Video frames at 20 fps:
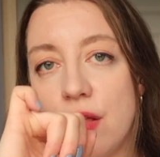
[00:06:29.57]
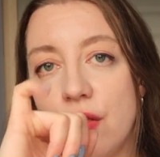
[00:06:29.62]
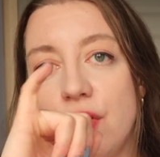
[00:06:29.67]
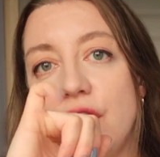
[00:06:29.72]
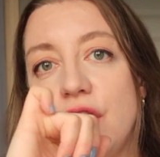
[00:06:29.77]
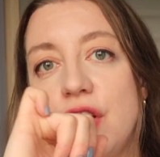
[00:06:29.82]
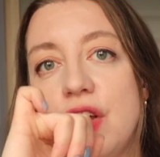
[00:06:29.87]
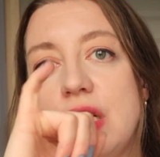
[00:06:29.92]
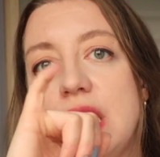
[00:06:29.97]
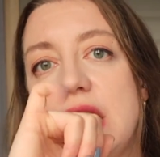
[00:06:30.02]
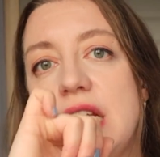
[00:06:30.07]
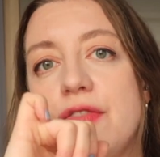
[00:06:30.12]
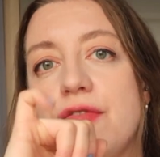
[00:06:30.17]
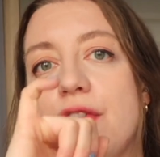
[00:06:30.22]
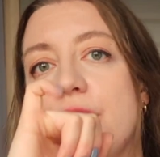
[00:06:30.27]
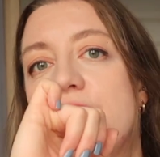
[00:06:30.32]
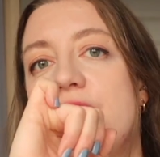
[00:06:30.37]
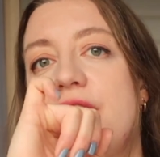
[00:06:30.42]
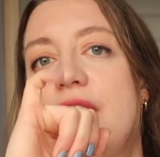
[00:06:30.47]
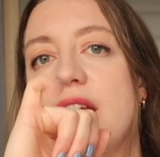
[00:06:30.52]
that you need
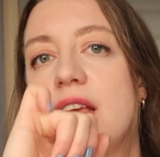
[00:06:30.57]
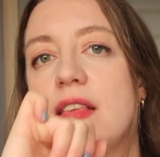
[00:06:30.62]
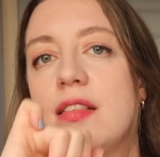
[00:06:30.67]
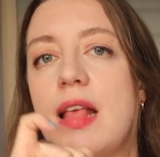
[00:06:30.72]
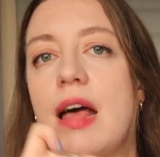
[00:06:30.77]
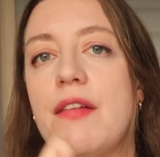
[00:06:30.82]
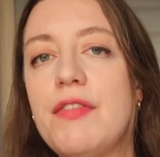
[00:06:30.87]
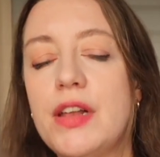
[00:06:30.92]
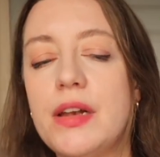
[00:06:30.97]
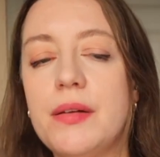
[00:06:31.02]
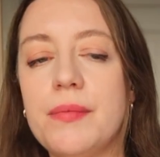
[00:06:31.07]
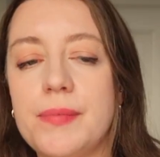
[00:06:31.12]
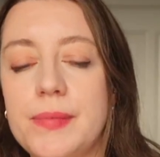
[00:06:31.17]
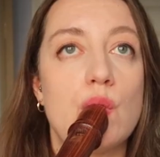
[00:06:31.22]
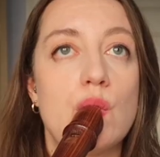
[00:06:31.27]
from finger 7.